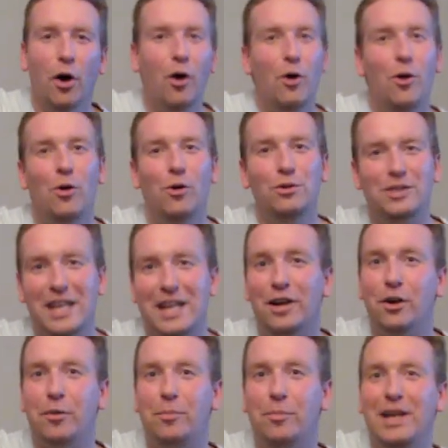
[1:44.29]
Oh
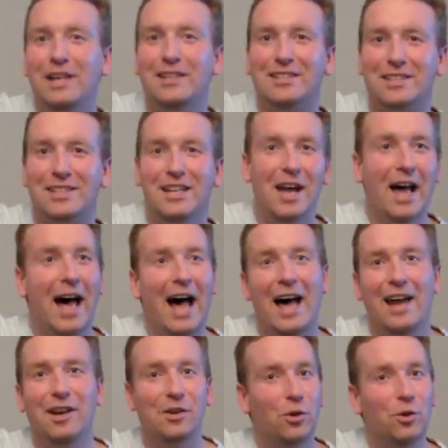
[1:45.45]
dear penis,
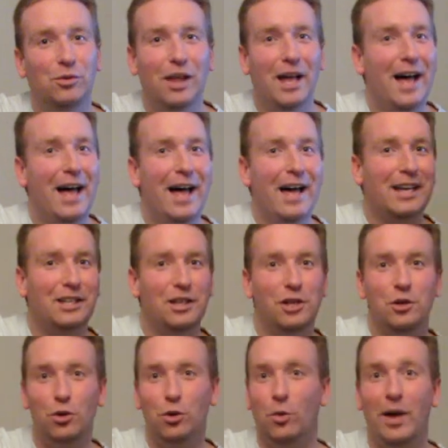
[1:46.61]
I don't like you
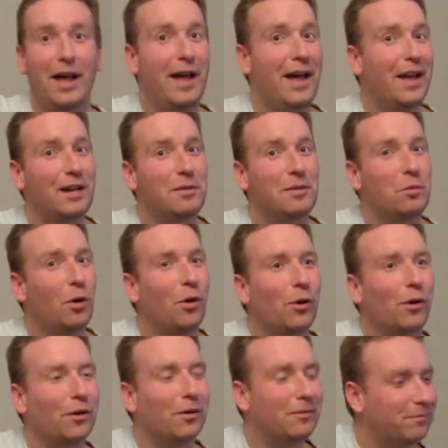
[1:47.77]

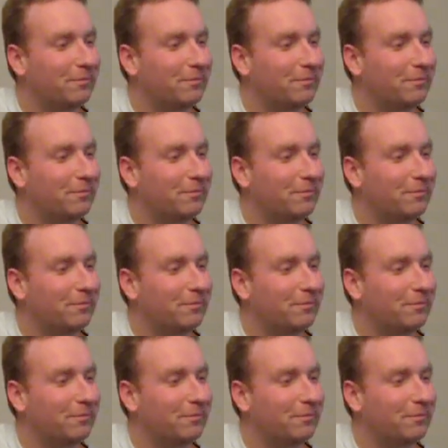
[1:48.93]
anymore.